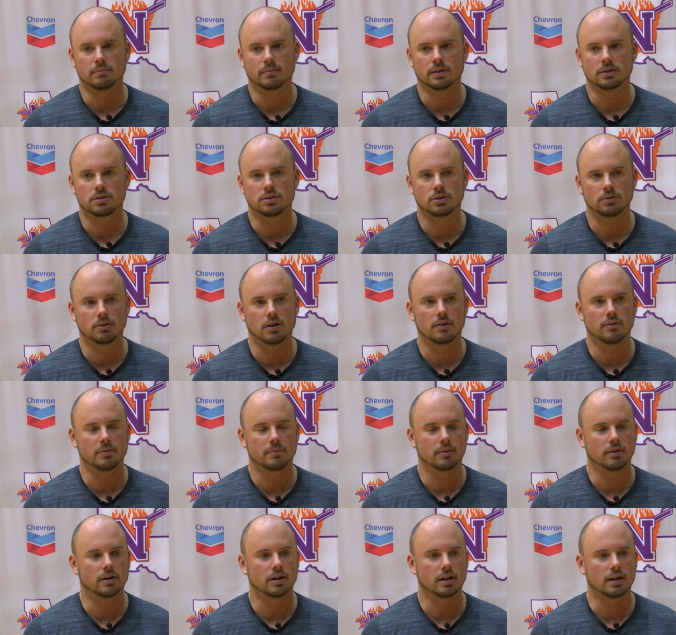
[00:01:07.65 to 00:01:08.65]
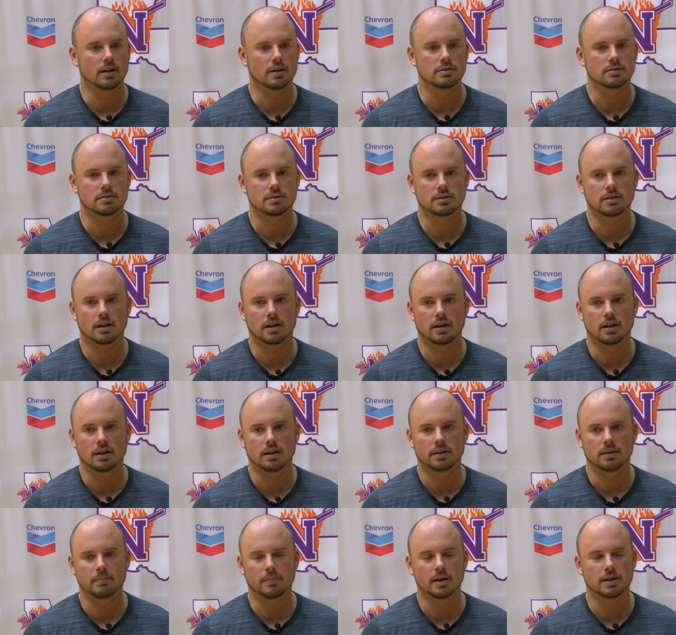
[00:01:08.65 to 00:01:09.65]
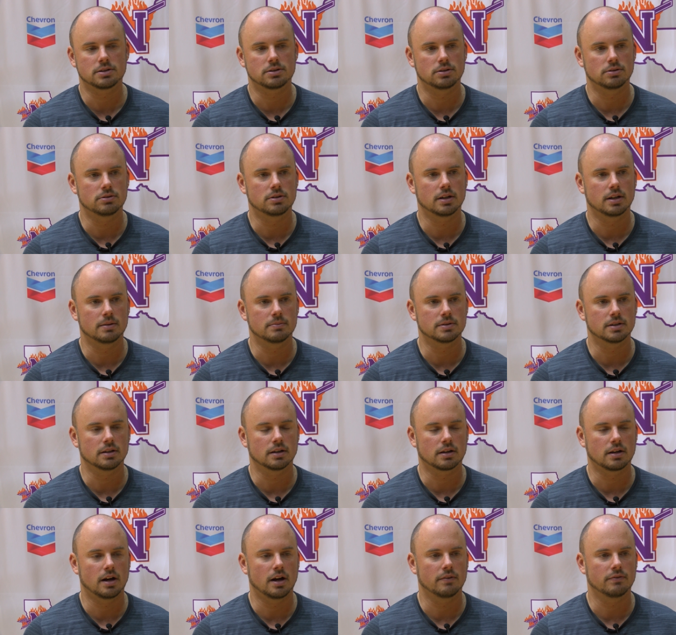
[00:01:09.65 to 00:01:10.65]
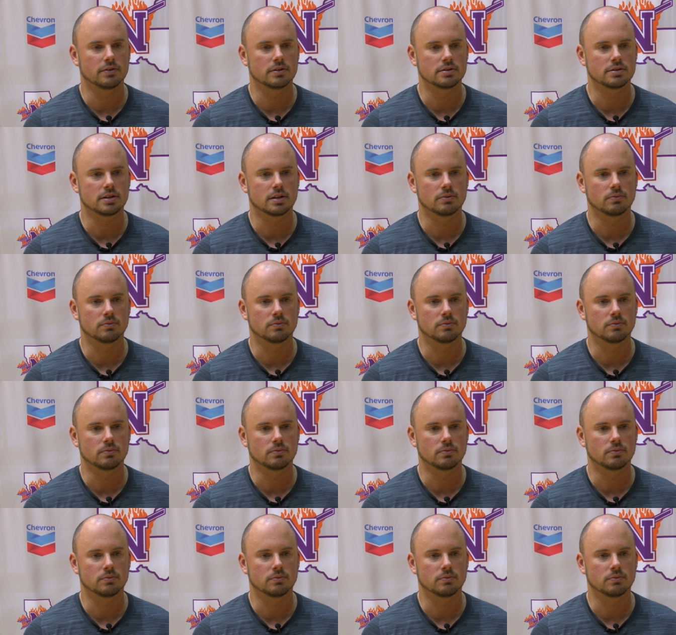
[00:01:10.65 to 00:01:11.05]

but two of them are against uh, the best two teams in the conference.